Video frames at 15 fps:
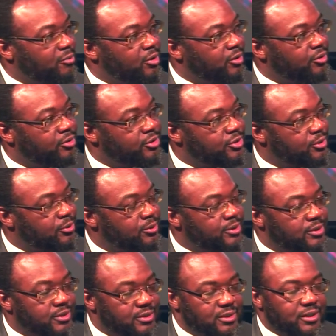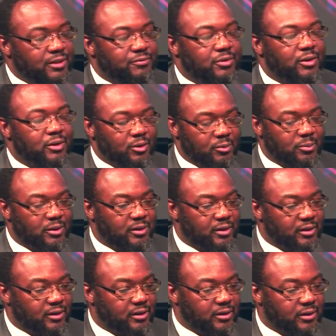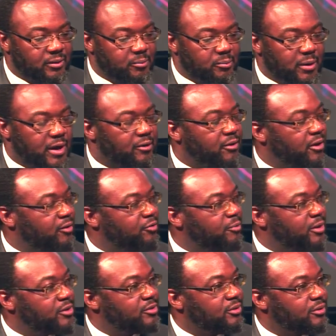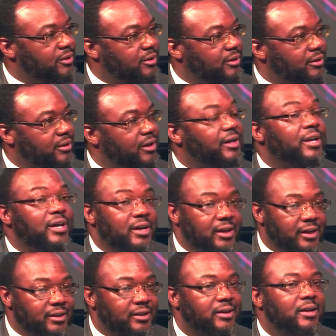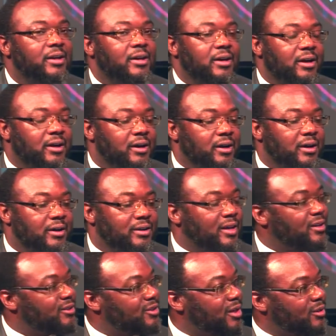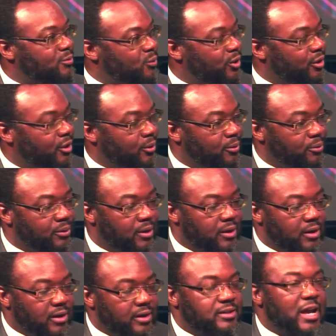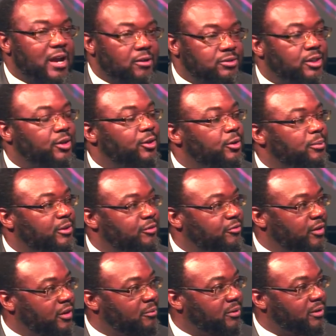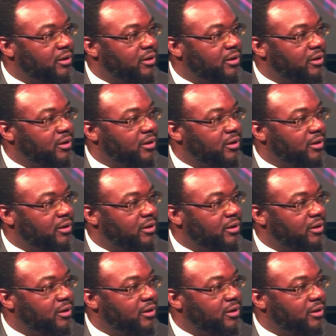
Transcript: me on the show. And just to give you a little bit background information on HUD, as we're known, it's Housing and Urban Development.